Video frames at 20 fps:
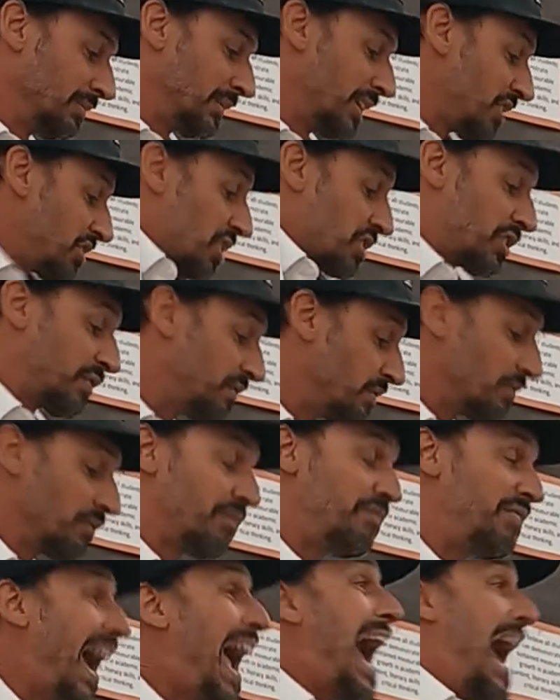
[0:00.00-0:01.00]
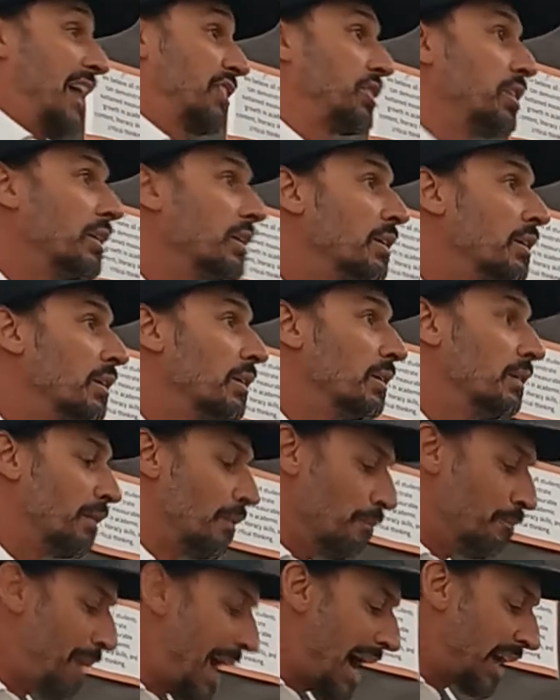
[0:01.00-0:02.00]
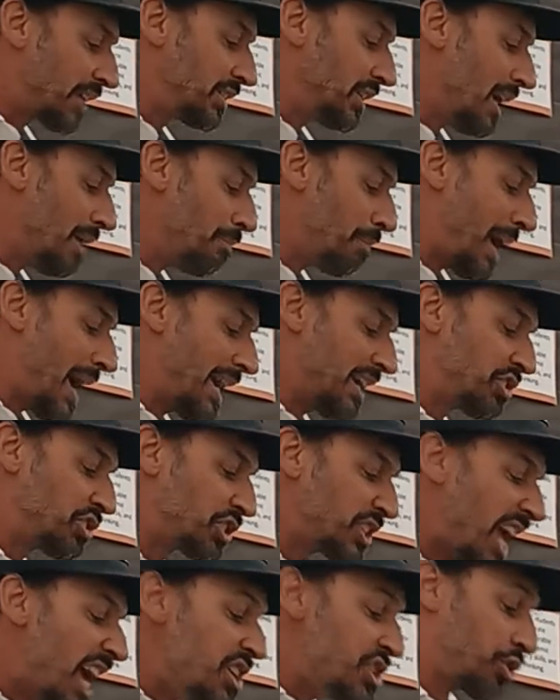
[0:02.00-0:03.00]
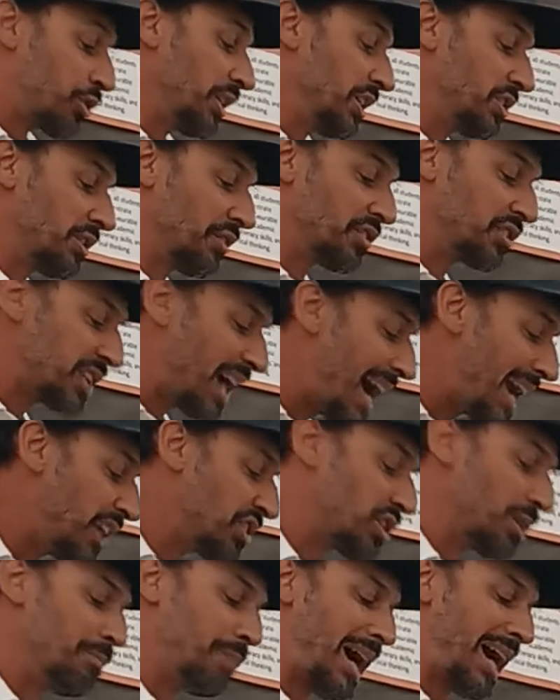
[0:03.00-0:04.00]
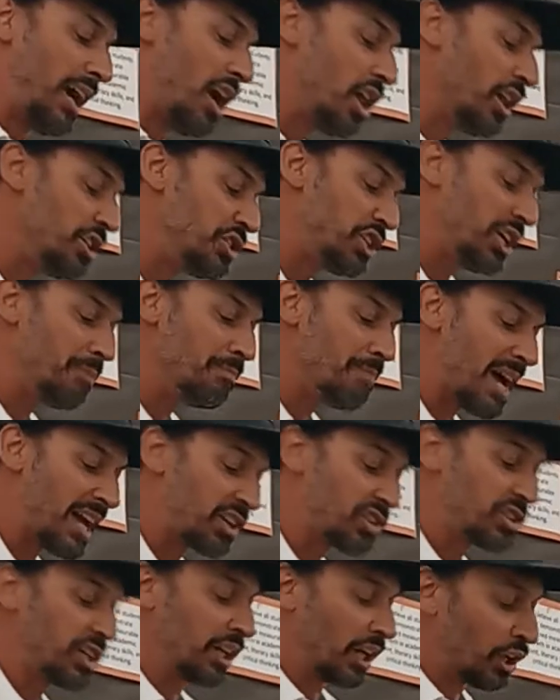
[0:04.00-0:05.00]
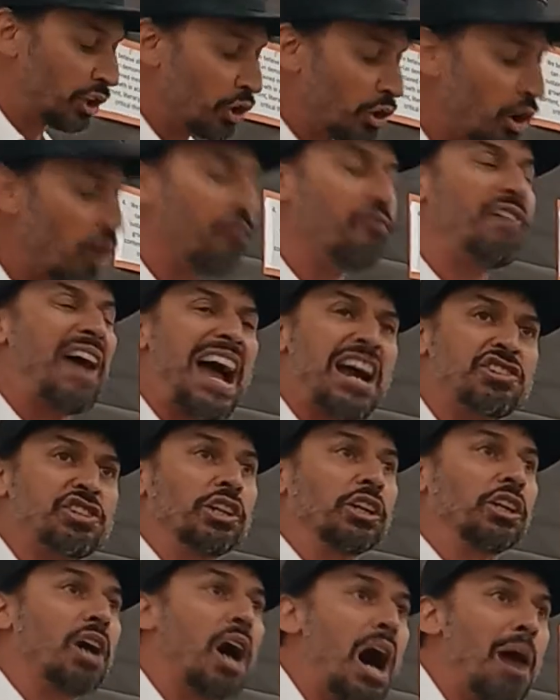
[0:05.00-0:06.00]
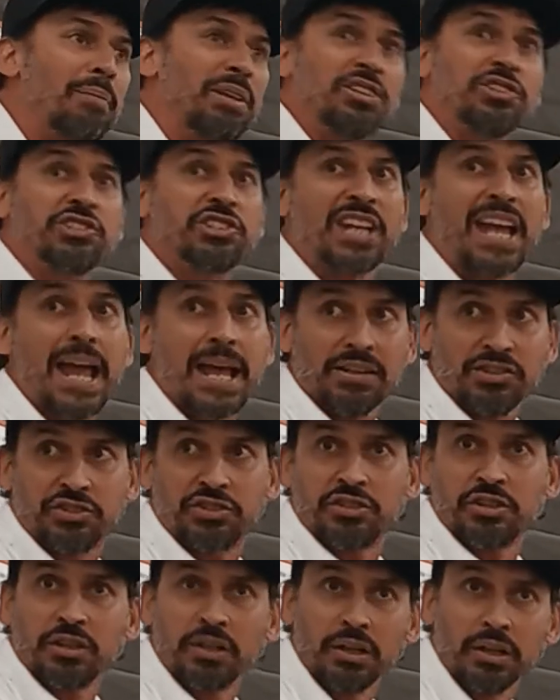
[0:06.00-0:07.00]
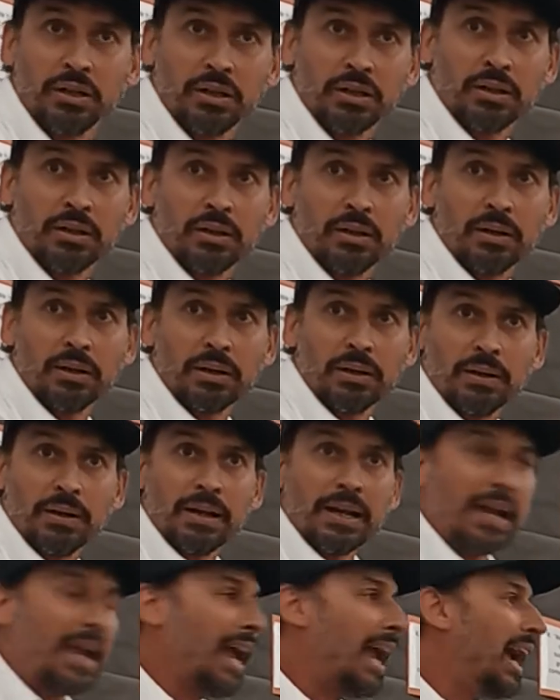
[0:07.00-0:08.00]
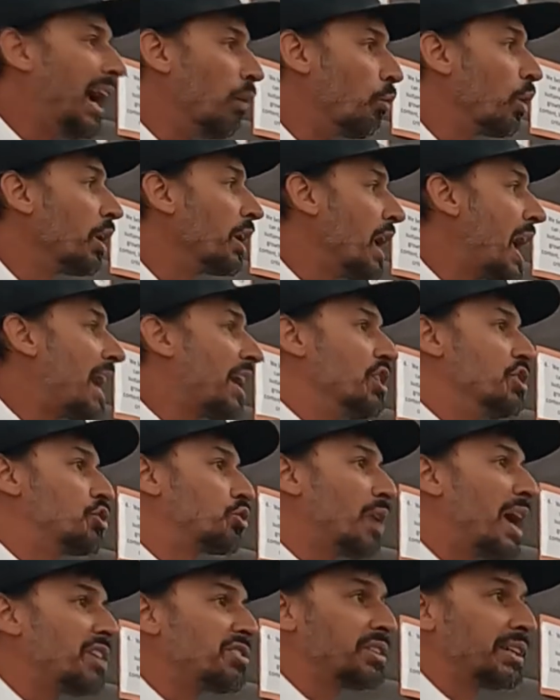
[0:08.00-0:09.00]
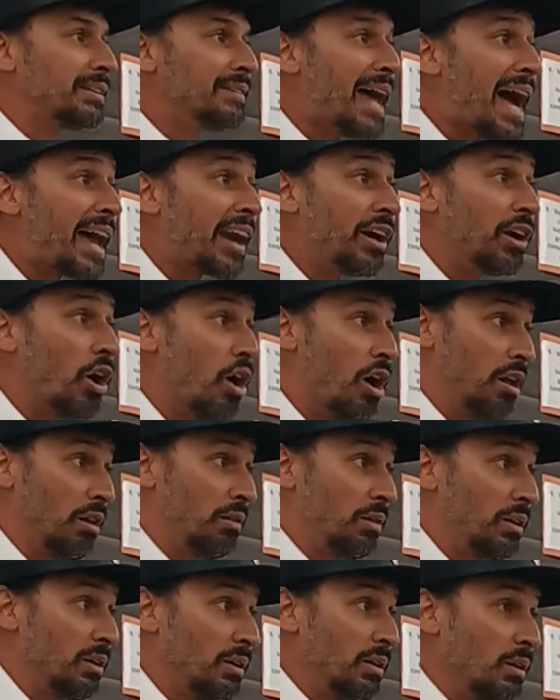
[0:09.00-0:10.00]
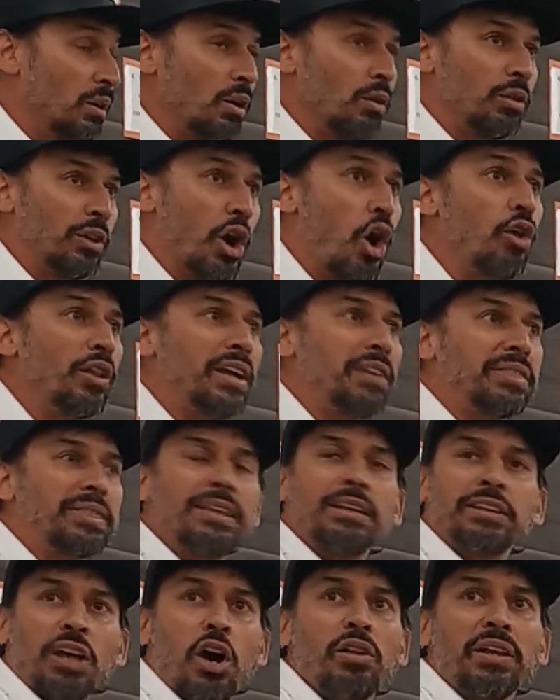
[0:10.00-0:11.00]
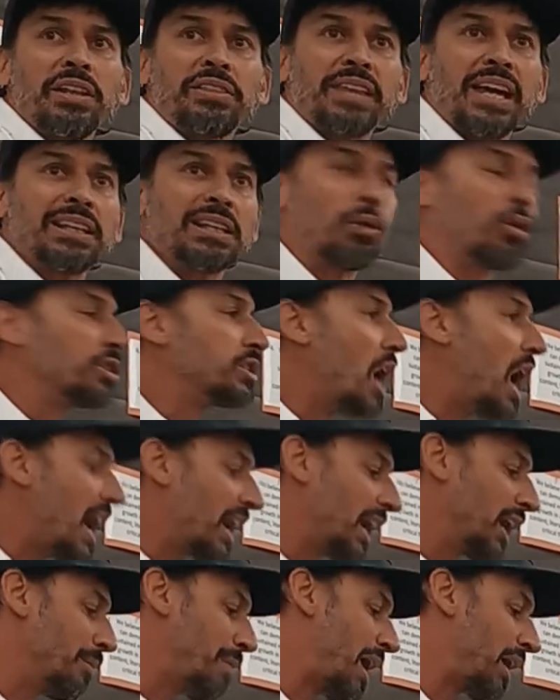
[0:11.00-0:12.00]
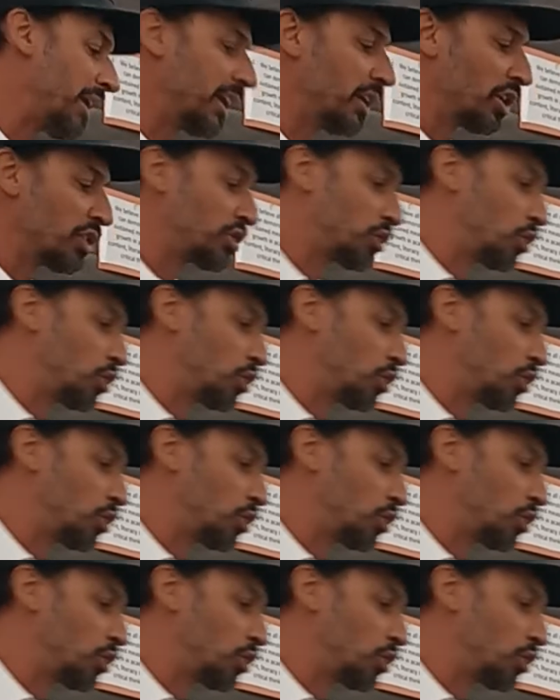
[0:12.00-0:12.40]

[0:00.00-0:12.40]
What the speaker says: This is fact, backed up by centuries of science and biology, medicine, and good old-fashioned common sense. And we're not addressing that at all. The only thing that we're talking about in our